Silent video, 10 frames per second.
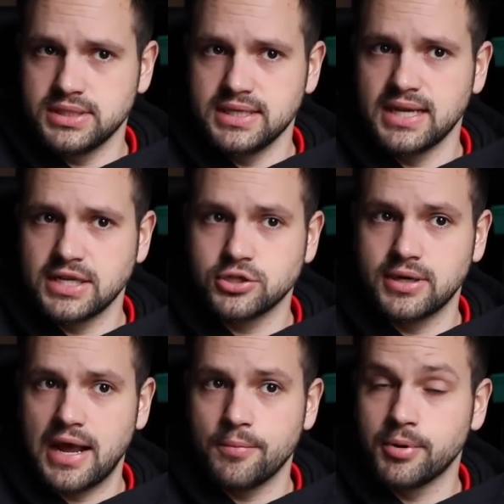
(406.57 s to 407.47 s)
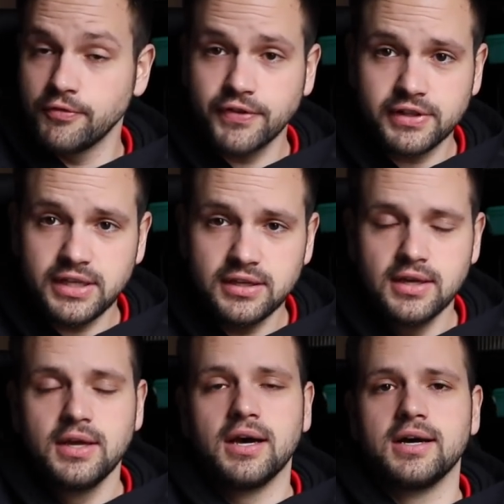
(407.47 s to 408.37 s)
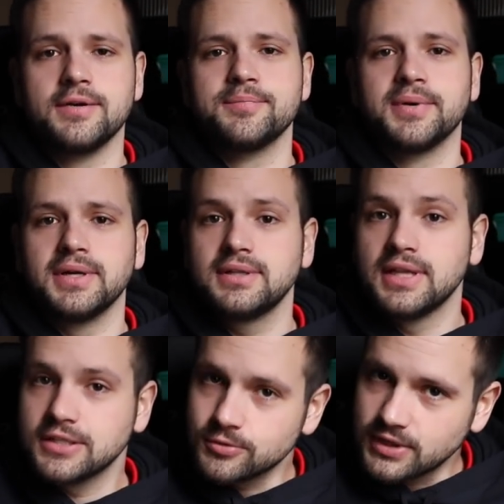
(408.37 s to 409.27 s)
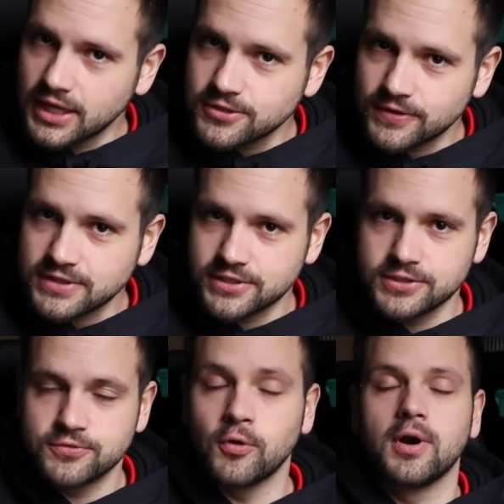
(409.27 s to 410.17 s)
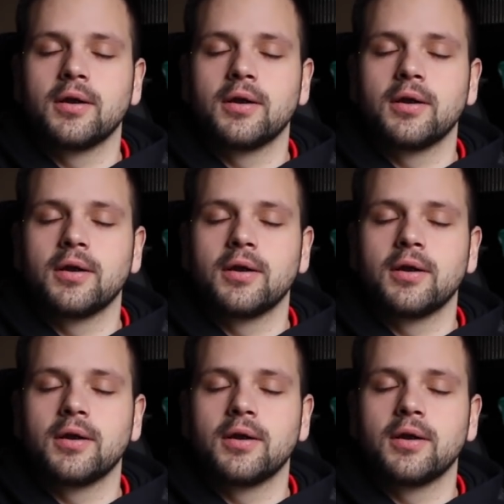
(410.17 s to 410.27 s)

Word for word: did not turn out perfectly, um, but that's what the case file series is for.